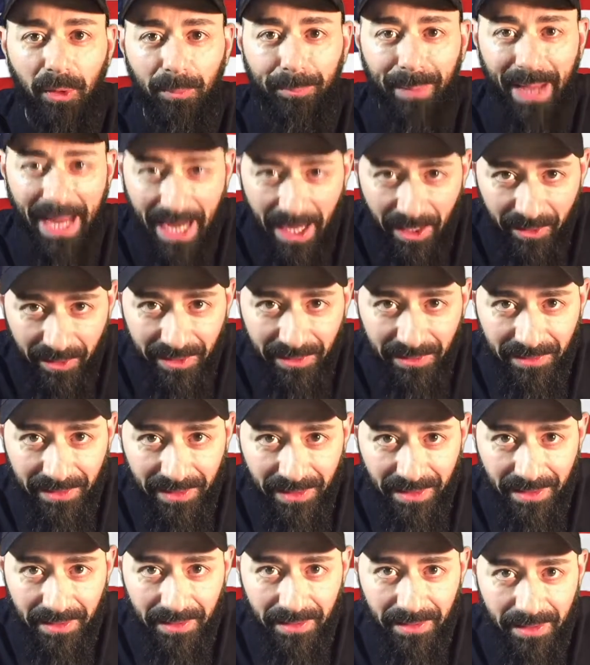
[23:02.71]

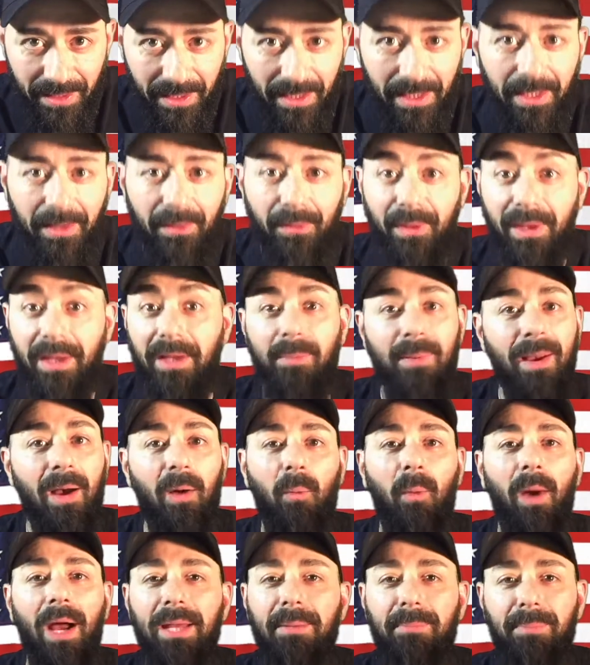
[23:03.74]
apparently think
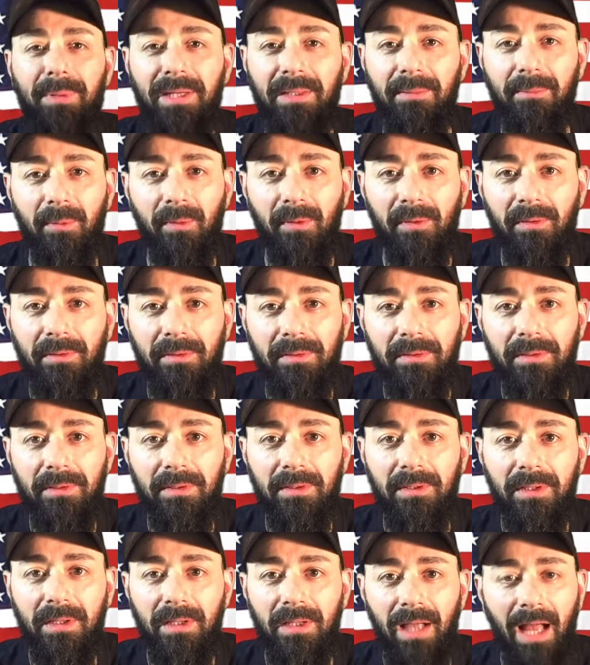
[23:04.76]
about white people.
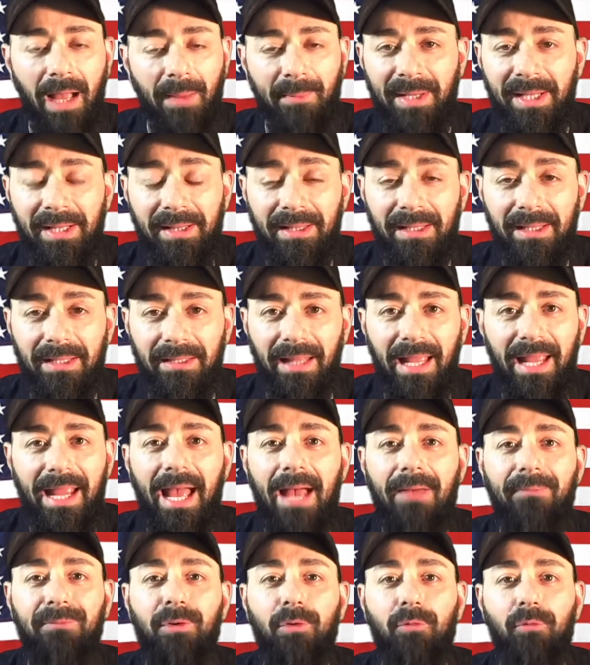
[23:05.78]
I mean, they
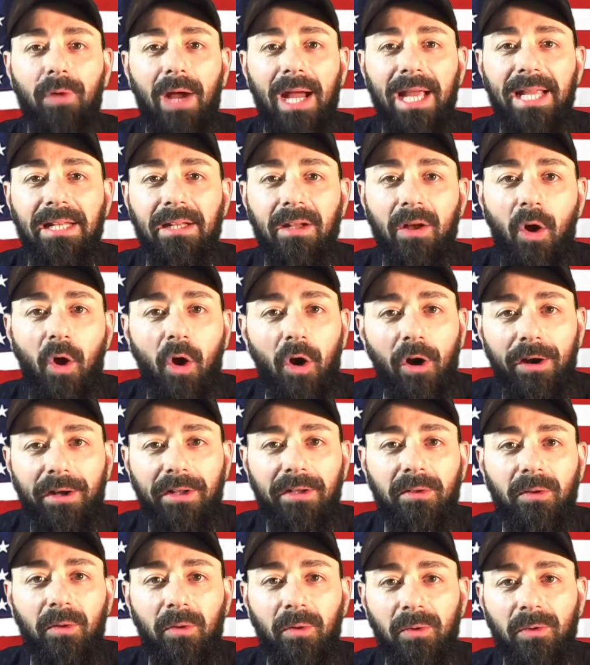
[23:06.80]
have to write
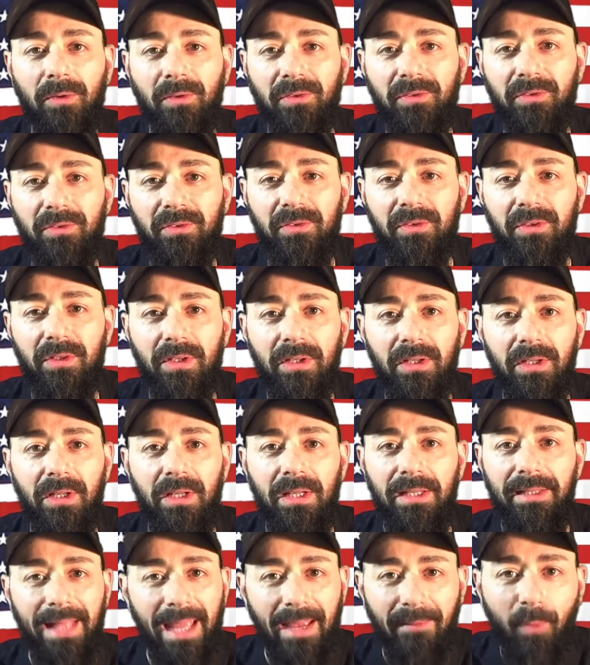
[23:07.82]
articles.
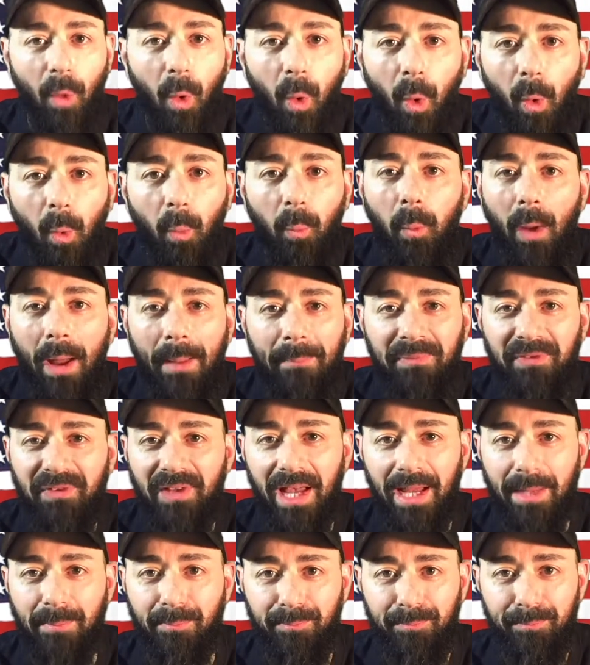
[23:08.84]
They have a whole
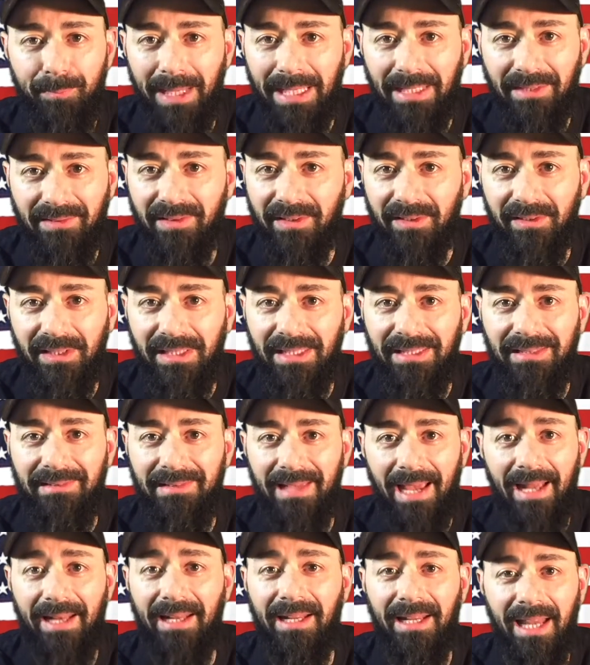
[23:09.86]
website basically
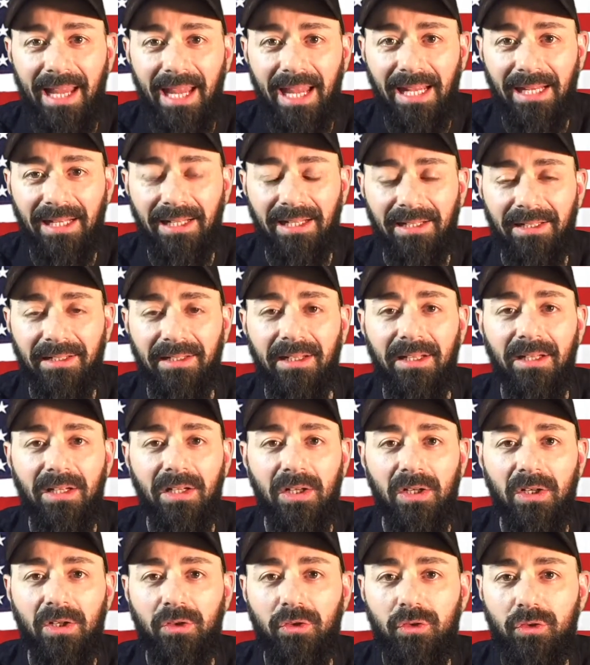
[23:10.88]
dedicated
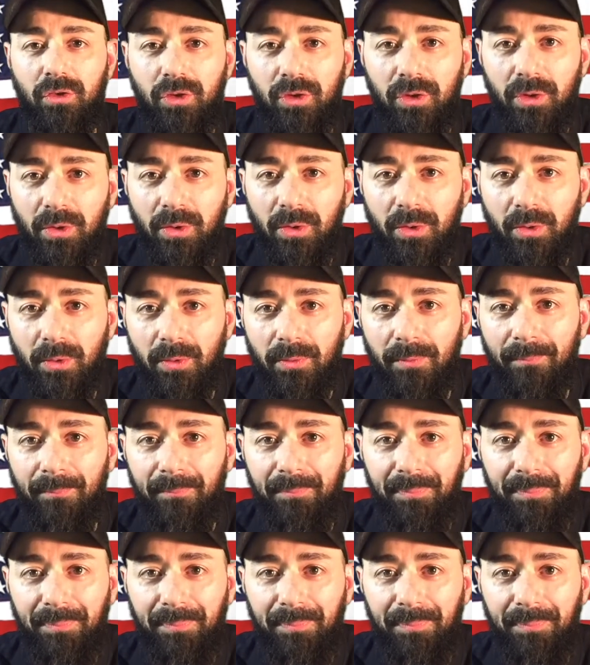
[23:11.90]
to